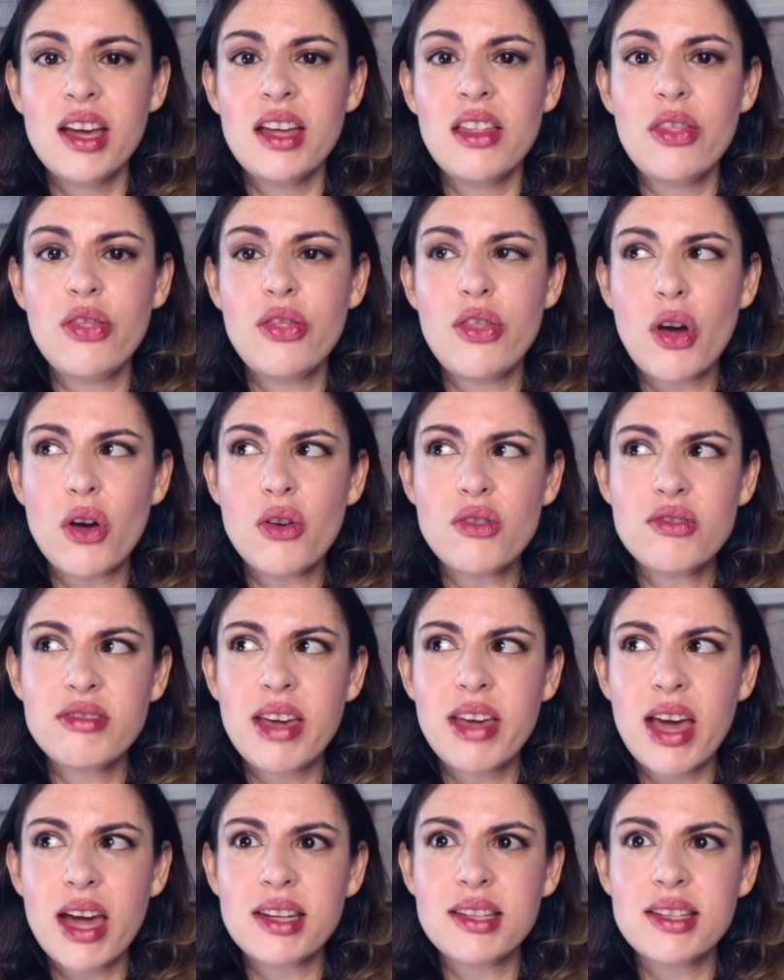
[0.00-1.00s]
Those
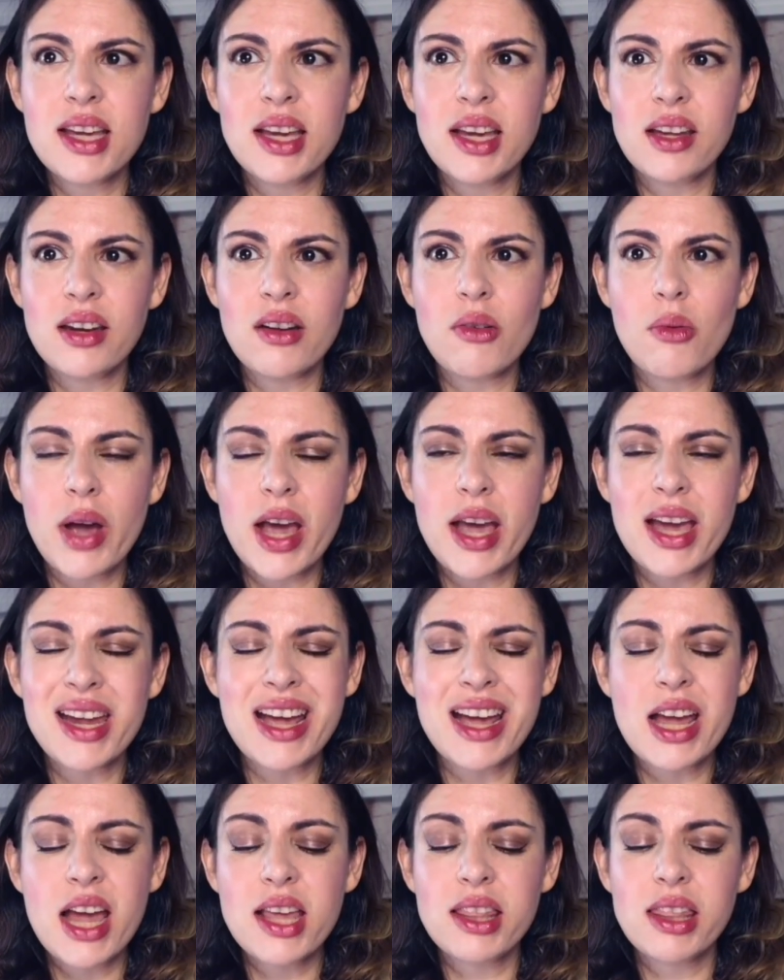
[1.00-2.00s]
get taken away. And
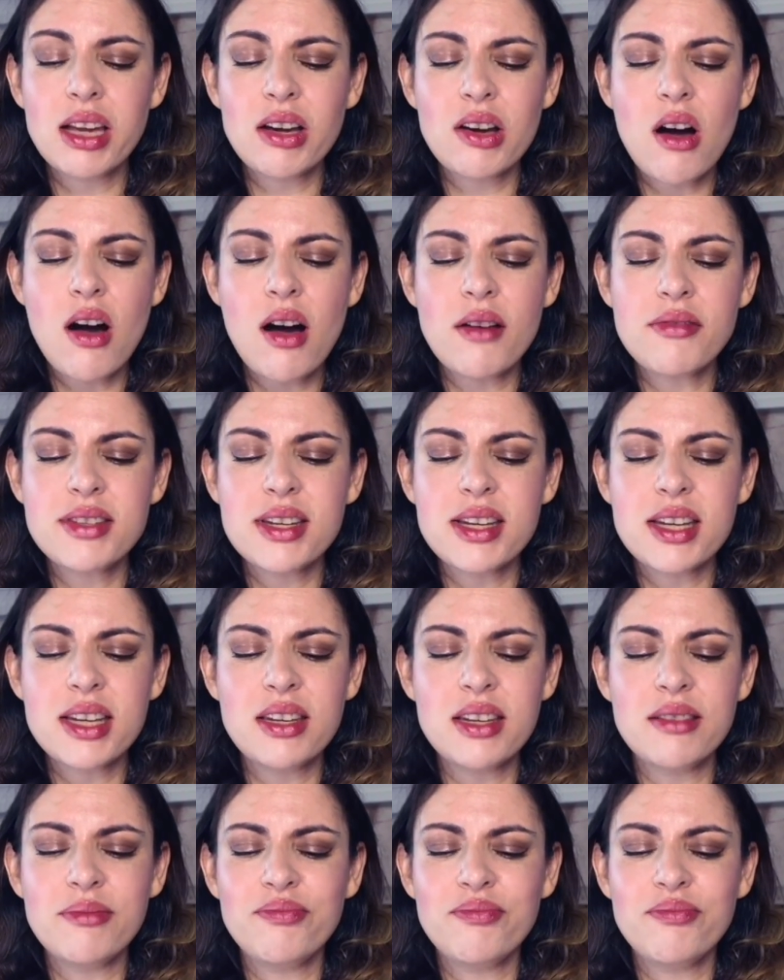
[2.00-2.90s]
I think often